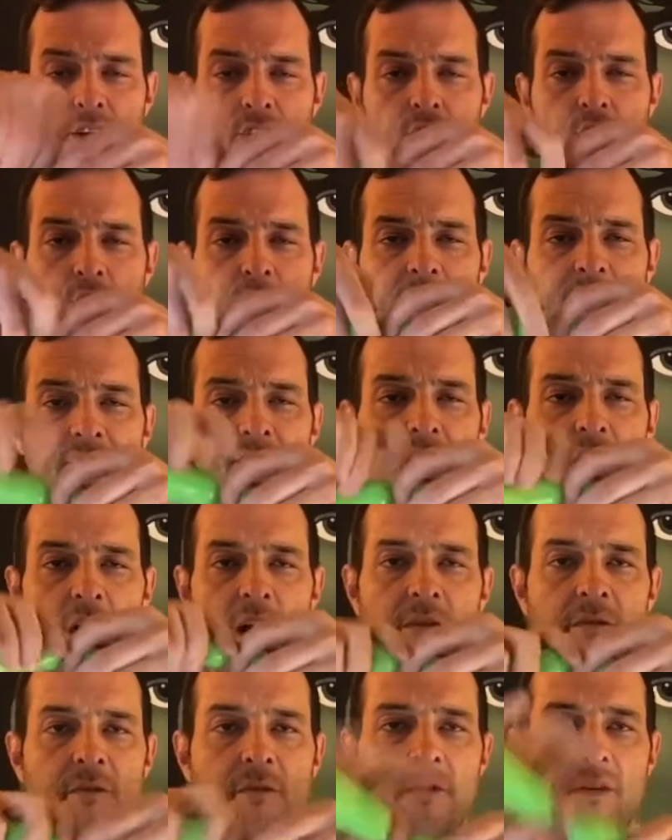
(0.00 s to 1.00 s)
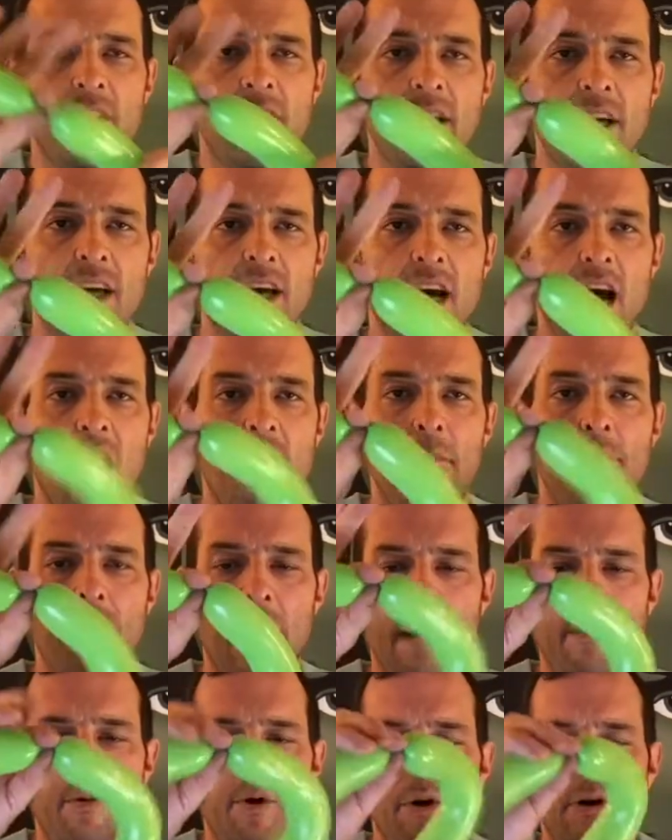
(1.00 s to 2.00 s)
twist off a
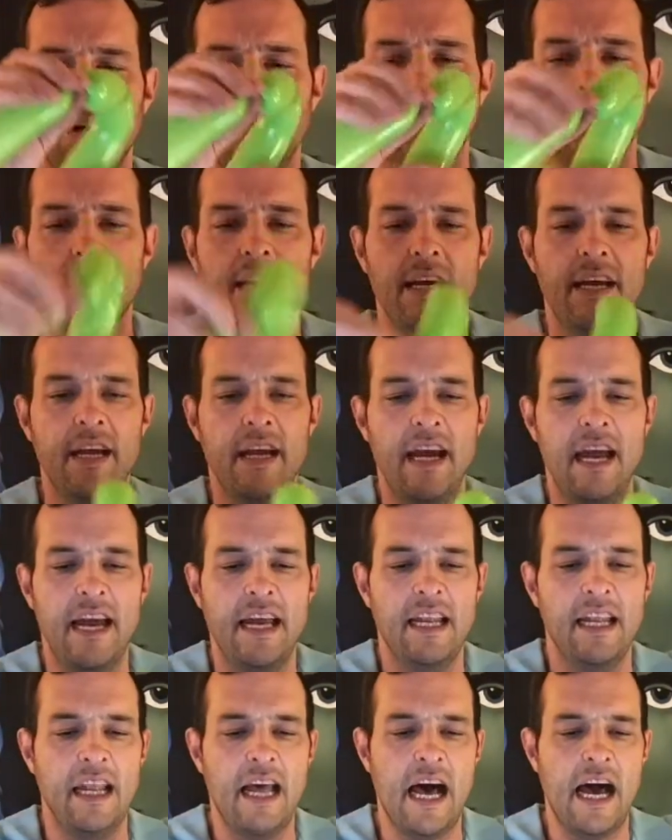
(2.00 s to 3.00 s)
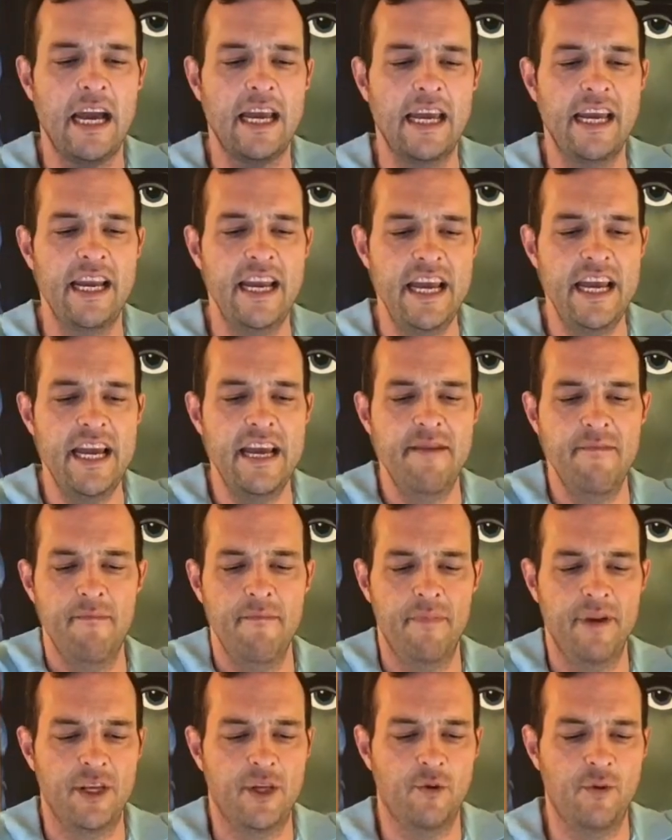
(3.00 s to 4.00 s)
bubble and lock it
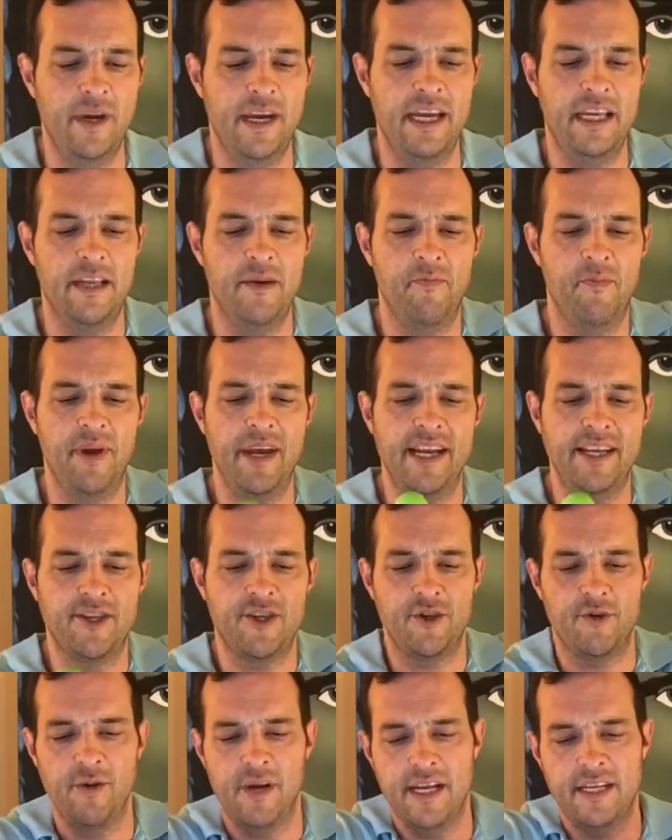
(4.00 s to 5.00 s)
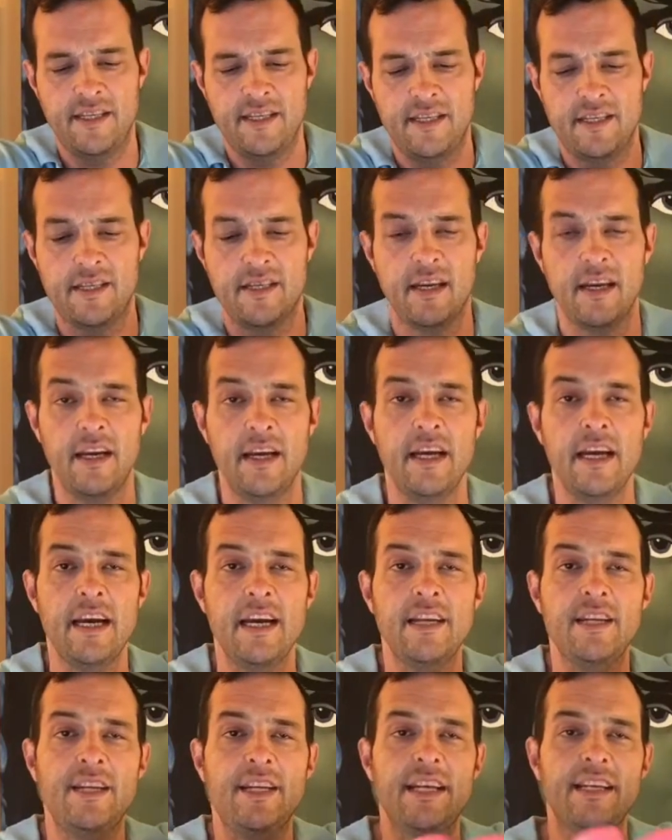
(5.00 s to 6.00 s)
in between the pinch twists.
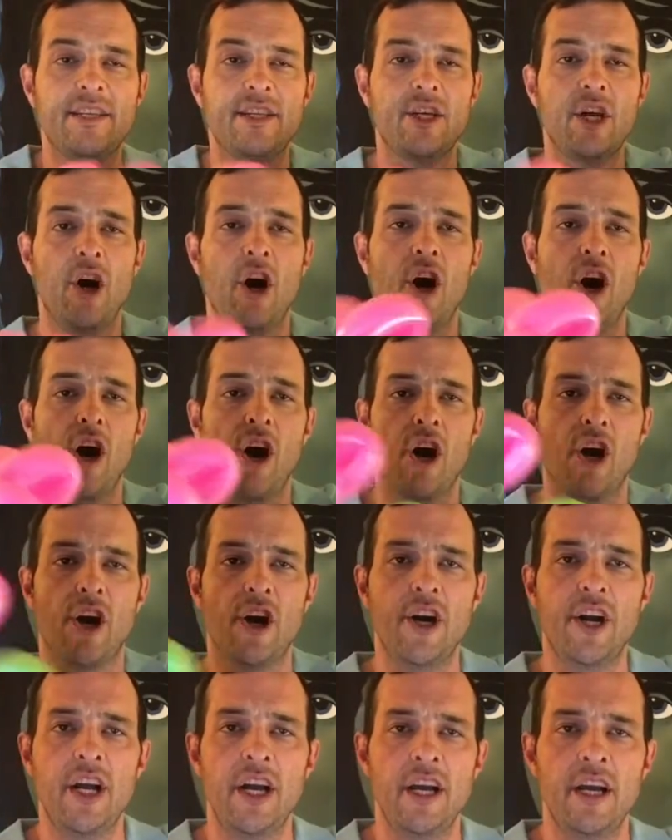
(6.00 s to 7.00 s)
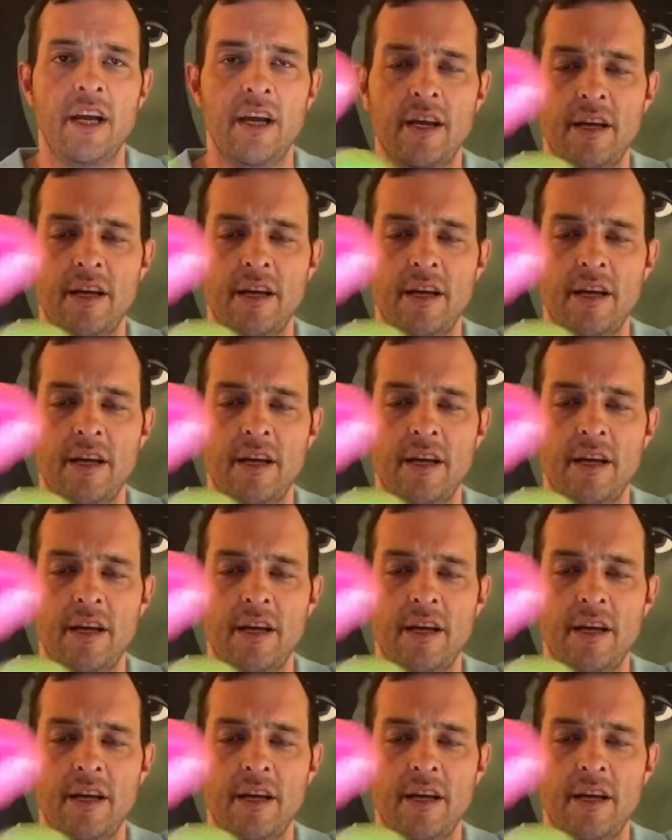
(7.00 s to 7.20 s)
Discard.